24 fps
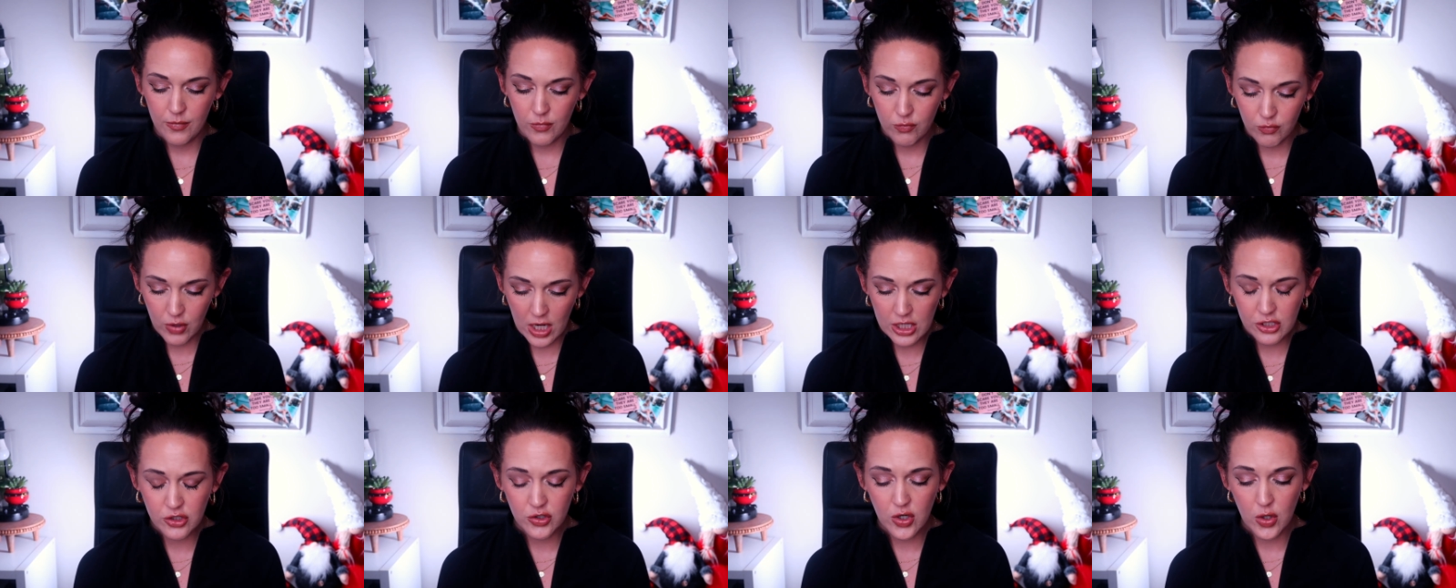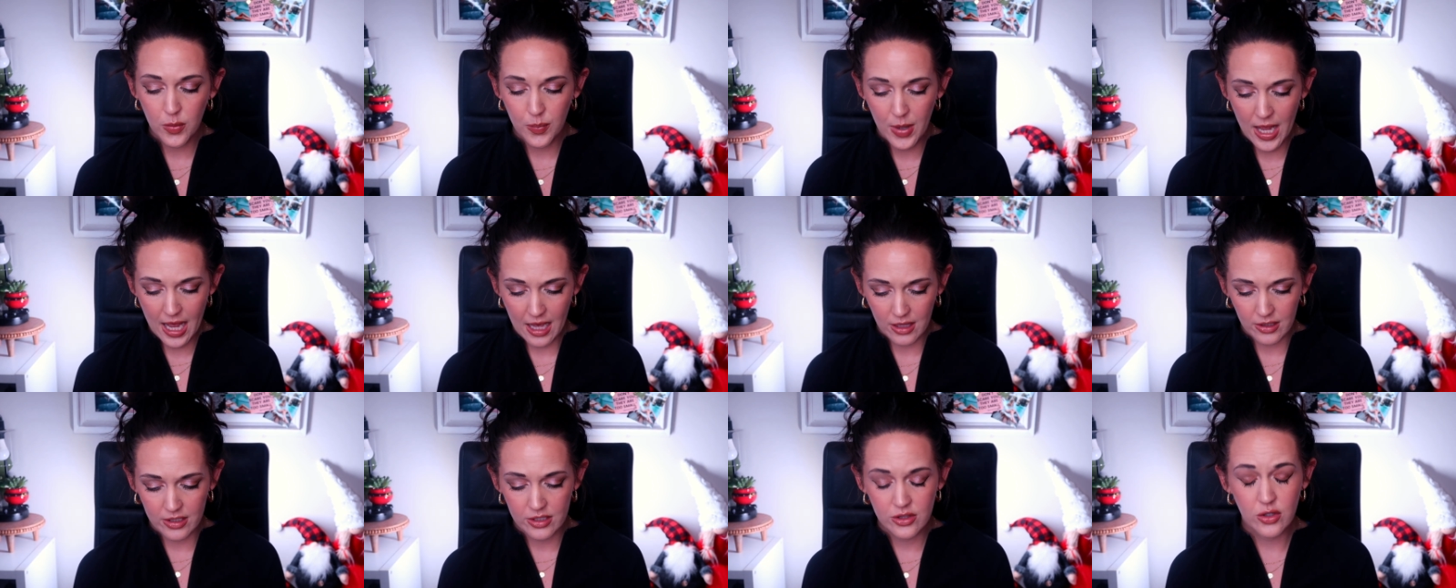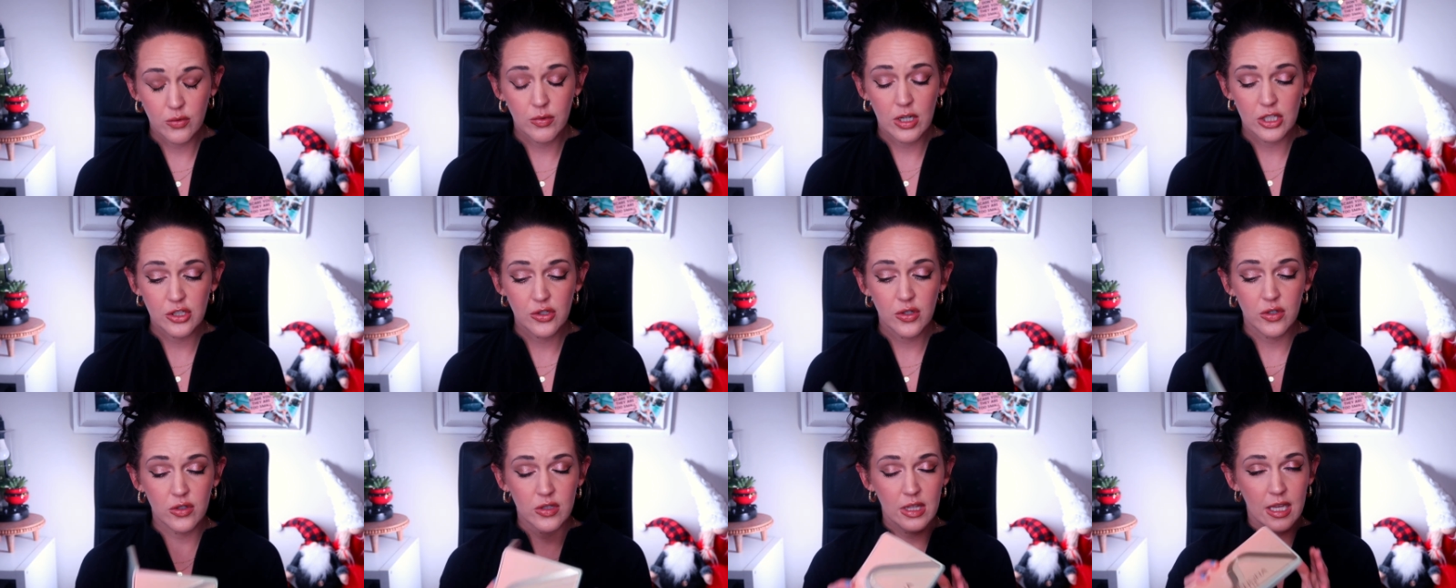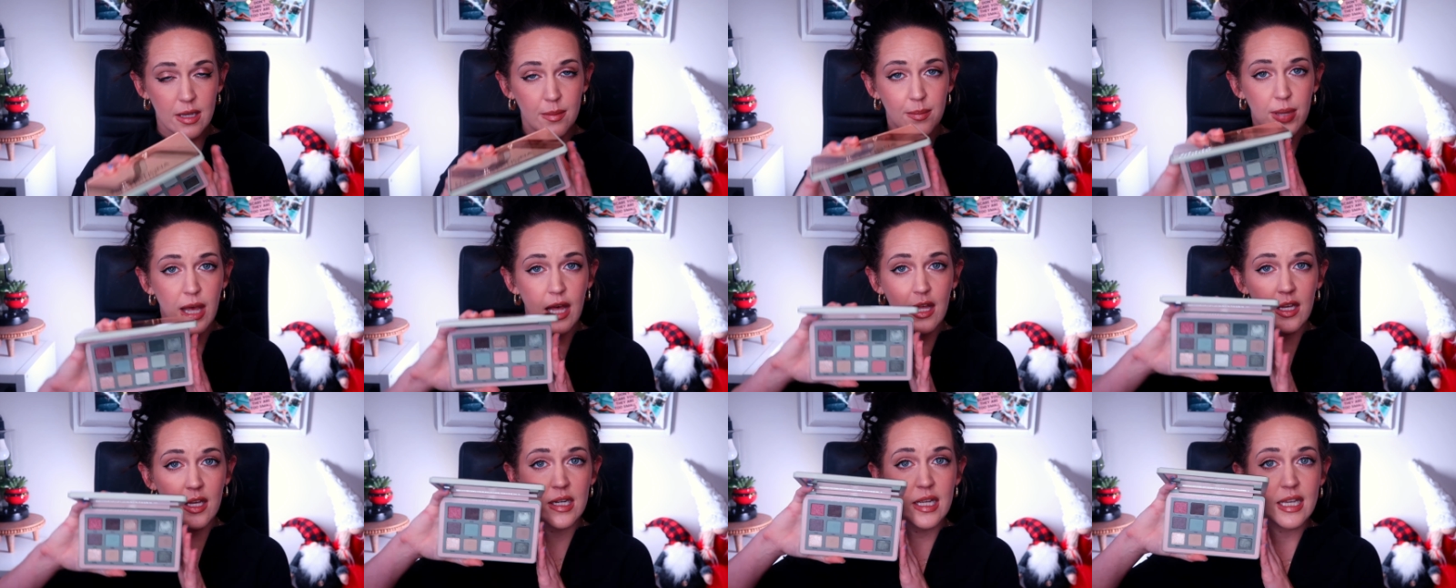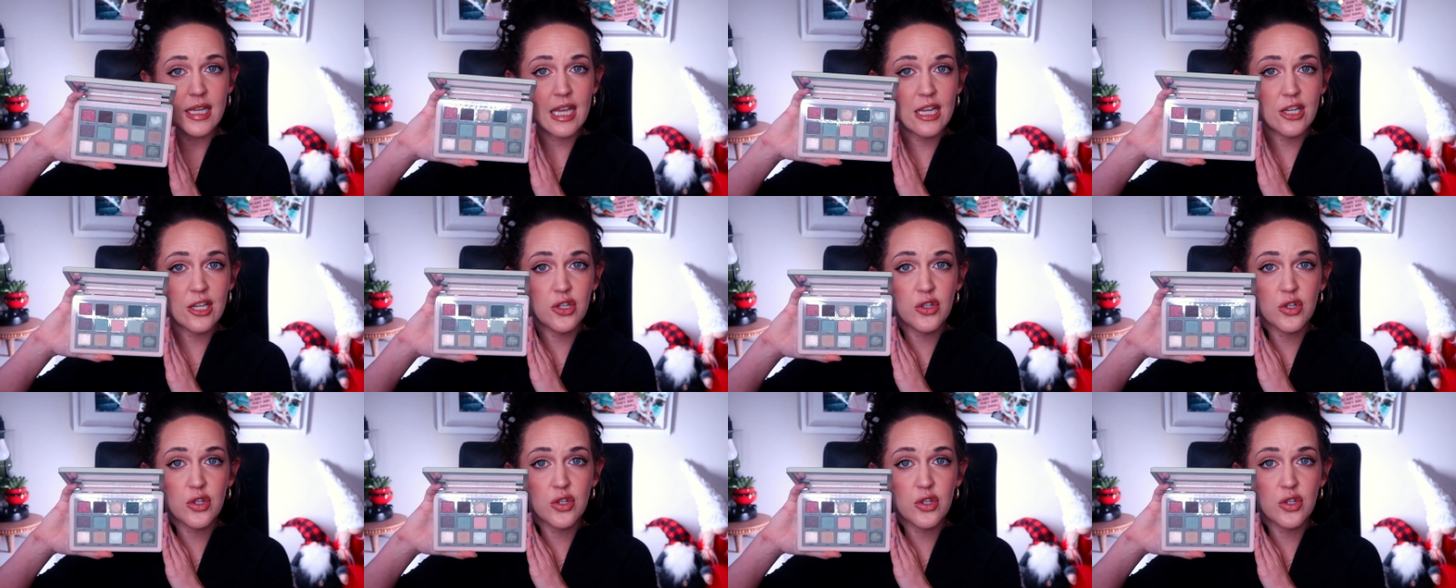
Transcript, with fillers: retro palette the retro glam palette again